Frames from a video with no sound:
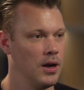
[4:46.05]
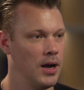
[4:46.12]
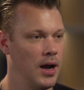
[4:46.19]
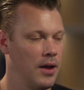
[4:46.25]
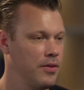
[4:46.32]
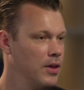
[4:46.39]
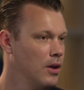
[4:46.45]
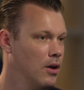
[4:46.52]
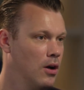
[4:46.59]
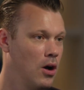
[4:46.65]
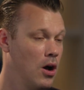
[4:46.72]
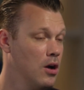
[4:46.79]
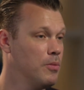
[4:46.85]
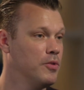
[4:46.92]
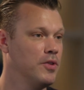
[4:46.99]
I think
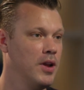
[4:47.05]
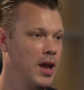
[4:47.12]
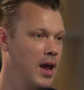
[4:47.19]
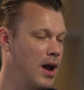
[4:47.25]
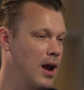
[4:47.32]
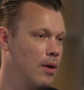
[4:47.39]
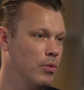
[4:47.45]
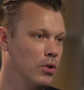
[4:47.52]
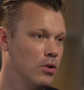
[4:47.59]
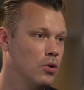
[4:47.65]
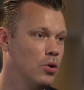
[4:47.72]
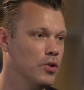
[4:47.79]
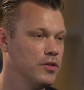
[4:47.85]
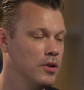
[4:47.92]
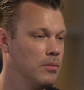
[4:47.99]
100% AI will
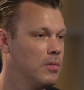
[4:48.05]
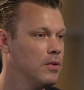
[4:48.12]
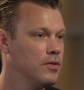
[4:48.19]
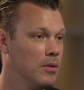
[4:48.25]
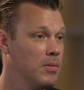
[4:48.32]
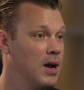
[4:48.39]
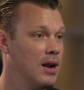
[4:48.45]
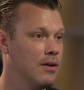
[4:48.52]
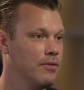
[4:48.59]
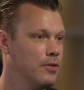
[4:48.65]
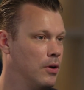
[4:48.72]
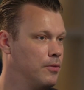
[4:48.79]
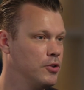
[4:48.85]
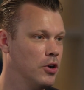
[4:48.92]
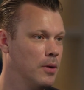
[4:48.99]
cause some, some kind of,
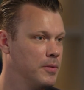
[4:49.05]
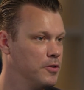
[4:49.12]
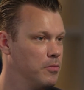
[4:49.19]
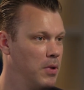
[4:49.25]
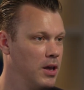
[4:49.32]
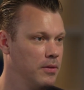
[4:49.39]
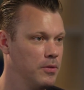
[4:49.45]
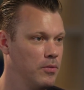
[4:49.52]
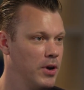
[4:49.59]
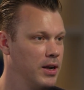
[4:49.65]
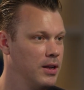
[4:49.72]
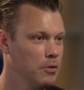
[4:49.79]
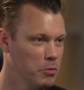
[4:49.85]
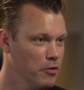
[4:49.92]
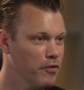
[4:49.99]
of, job displacement, right?
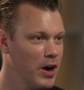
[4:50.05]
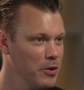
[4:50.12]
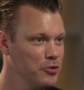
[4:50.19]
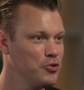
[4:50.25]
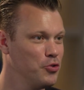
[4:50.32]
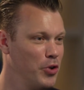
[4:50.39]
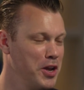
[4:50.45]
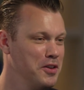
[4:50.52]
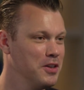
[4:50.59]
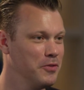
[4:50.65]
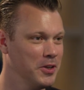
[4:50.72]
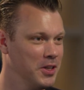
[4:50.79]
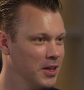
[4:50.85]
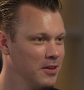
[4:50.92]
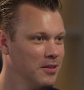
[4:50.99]
It'd be very strange if
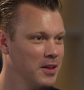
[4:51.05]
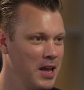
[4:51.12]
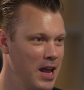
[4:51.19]
it didn't.